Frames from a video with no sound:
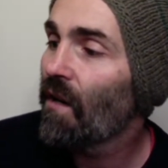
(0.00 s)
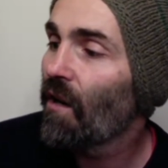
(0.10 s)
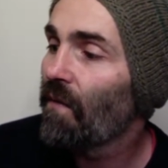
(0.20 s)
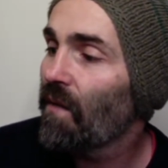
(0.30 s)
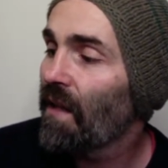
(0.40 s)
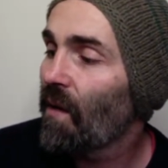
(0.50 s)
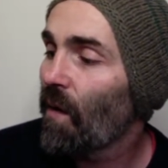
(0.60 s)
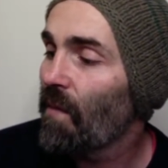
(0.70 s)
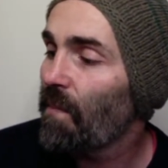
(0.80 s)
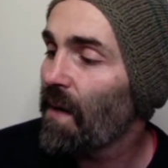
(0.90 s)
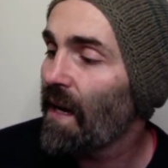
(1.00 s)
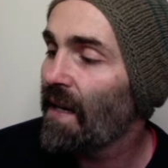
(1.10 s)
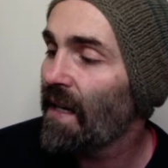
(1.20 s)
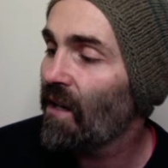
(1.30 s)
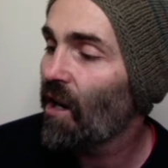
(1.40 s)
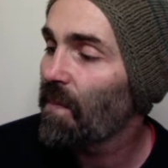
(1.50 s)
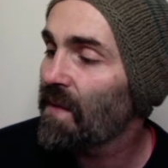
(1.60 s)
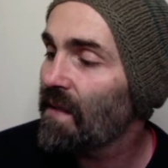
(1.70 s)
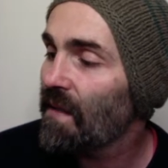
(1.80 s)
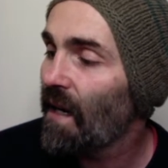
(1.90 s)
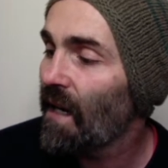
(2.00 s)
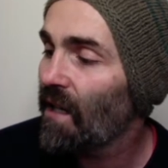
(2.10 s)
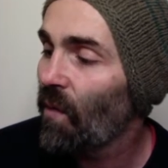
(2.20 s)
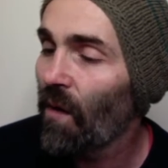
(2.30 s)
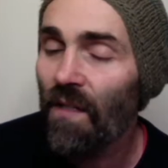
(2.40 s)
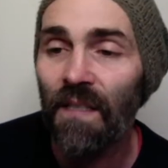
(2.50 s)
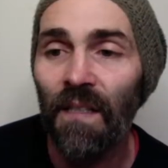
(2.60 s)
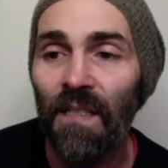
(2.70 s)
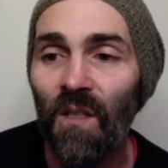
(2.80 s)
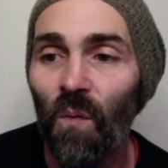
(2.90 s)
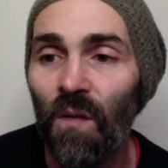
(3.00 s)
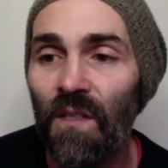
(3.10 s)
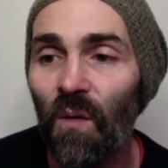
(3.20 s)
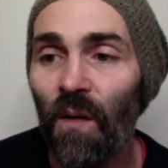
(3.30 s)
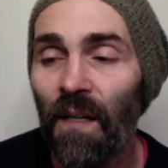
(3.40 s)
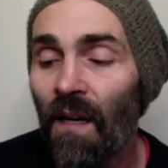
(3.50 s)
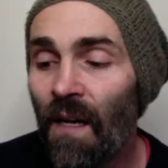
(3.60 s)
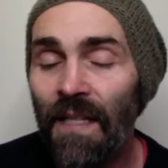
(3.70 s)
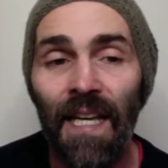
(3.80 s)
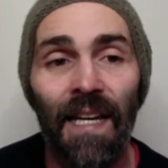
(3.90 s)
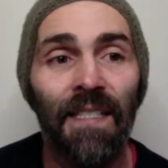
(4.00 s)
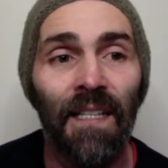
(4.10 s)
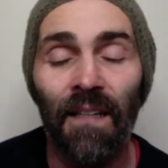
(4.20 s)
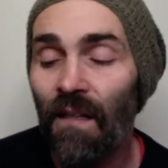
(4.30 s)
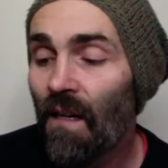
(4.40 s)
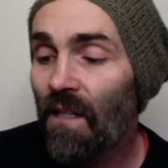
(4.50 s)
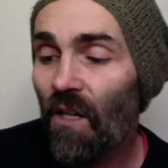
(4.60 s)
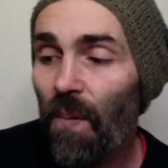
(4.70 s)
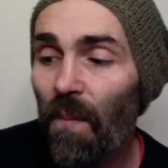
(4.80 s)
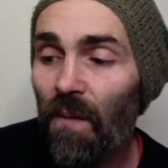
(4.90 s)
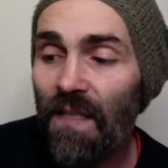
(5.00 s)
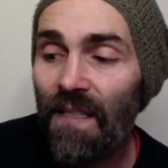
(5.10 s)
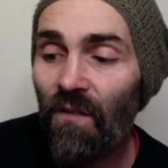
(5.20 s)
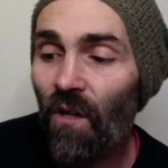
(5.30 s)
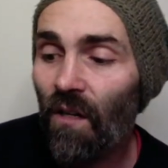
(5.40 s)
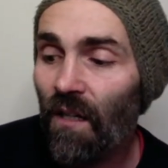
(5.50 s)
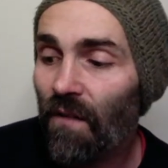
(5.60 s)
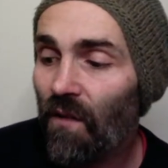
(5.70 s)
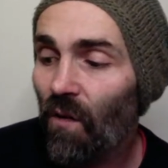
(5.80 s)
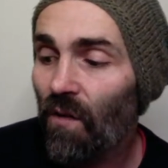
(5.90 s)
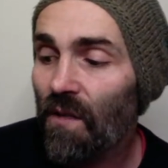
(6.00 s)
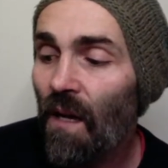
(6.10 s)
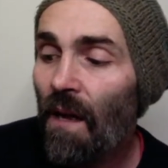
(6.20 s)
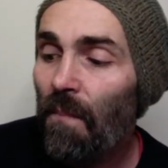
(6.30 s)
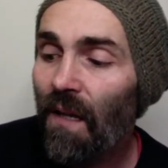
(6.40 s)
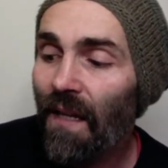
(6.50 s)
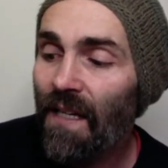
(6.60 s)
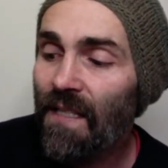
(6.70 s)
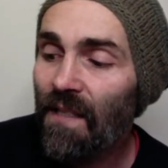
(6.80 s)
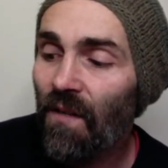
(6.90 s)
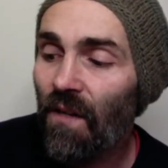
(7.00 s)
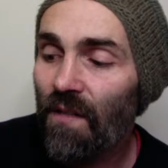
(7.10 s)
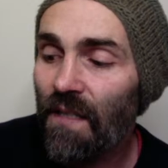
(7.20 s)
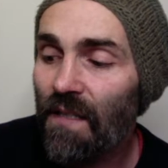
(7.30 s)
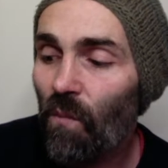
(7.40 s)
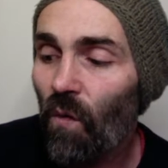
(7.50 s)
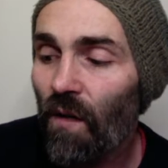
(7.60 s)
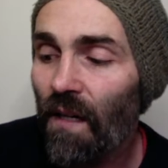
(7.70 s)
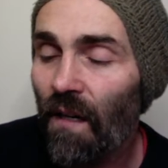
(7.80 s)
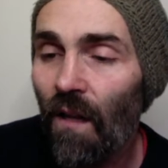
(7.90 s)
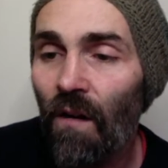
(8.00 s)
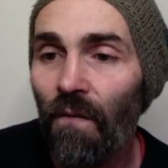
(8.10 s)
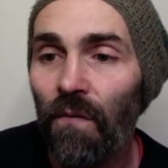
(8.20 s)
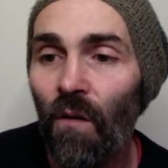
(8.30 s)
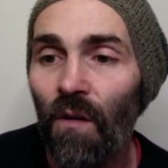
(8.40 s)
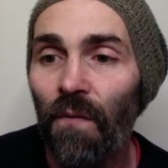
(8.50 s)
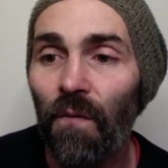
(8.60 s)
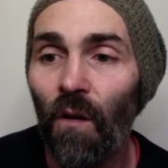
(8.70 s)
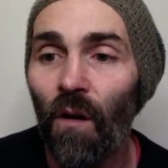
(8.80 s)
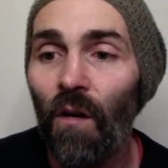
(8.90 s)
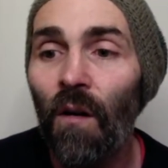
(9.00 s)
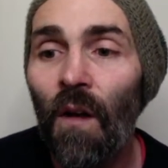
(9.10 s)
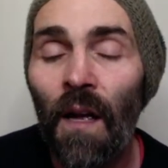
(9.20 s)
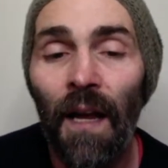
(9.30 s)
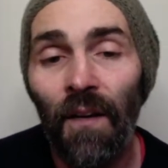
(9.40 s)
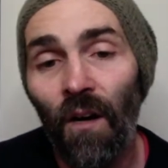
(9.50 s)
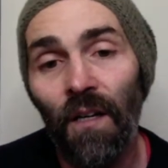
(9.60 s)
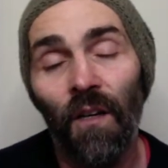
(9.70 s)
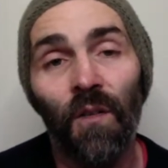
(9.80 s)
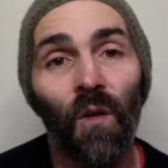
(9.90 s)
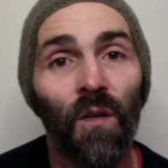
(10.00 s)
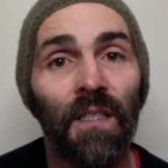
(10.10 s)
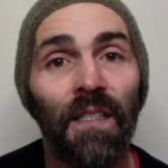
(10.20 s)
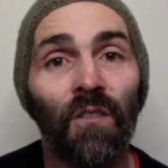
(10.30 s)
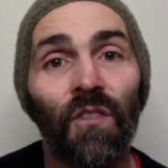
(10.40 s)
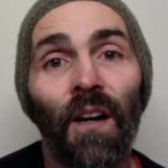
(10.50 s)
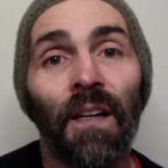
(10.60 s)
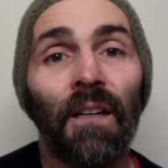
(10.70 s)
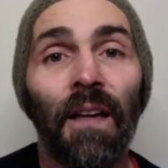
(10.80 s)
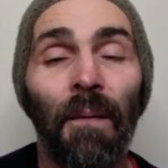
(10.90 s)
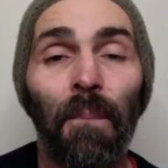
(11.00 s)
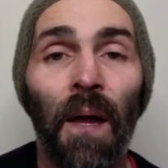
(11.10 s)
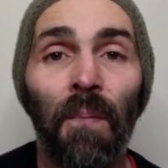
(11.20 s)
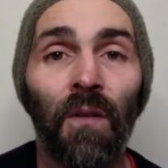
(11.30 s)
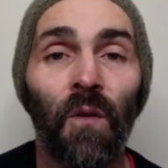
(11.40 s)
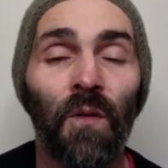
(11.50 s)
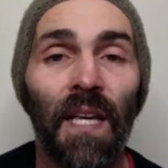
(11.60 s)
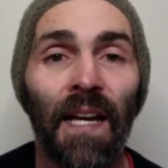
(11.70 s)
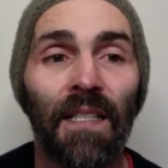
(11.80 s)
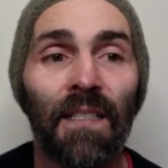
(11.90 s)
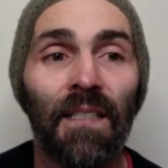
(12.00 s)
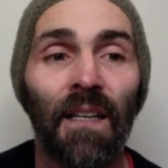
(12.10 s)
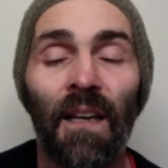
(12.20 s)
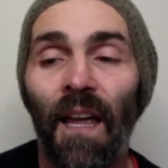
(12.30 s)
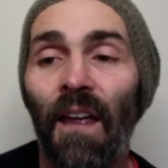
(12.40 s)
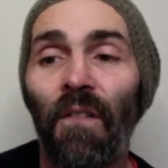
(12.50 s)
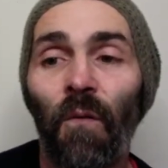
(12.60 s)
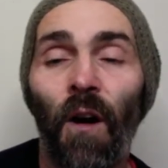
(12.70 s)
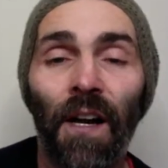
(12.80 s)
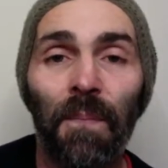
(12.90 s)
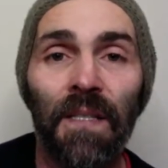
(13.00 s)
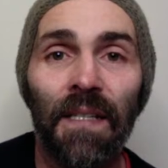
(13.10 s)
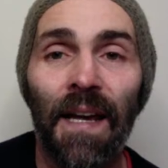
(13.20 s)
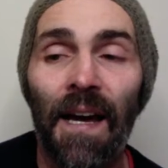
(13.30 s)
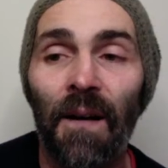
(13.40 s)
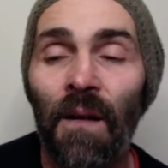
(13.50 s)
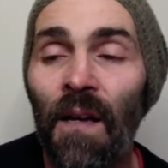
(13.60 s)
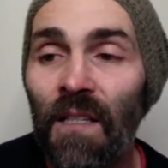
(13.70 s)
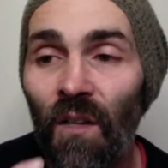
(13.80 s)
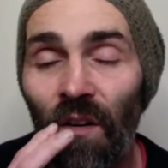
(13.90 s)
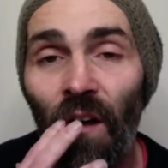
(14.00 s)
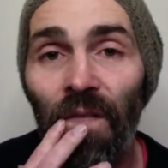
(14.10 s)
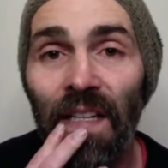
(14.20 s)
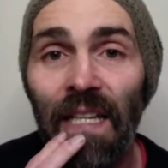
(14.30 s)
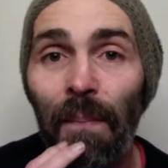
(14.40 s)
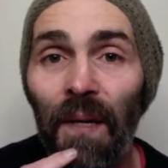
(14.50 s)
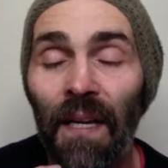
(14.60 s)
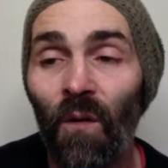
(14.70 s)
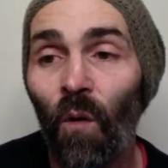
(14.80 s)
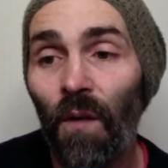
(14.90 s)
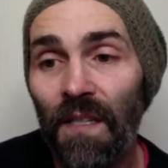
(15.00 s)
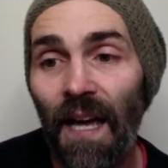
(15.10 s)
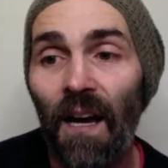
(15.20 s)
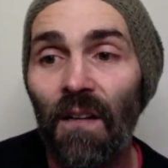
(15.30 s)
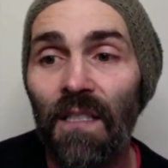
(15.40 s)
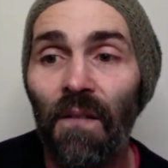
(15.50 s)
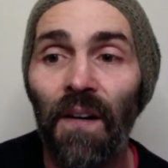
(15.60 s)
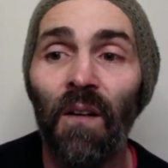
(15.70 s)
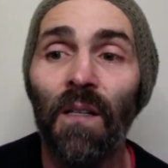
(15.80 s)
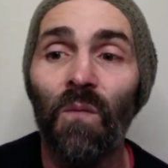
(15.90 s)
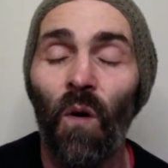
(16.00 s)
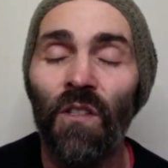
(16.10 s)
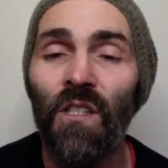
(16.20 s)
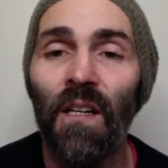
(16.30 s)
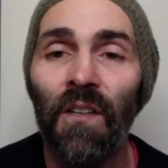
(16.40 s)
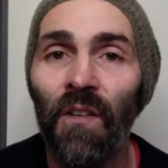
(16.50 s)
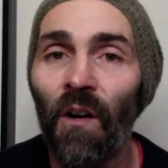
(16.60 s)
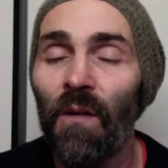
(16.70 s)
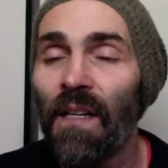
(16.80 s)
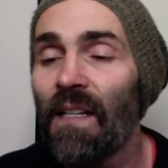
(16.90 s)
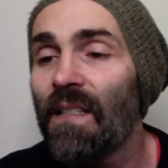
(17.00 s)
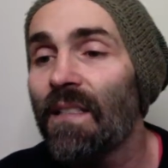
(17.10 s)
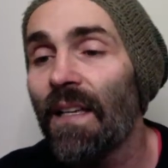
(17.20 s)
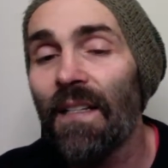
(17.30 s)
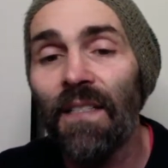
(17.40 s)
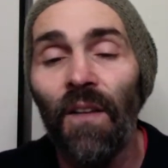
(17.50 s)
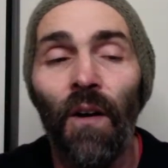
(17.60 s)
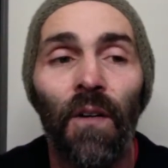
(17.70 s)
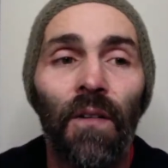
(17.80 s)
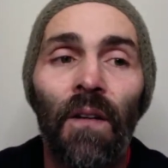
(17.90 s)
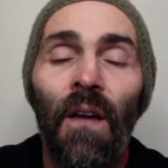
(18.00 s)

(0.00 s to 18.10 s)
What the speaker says: Hopefully there won't be any cops coercing us towards doing testing. So people are still knocking on the doors. Police and nurses are walking along floor to floor and knocking on doors, still trying to get people to do tests, even right up to now. So I don't know if that's happening in all the towers. And if anyone's watching and you know it is, let us know.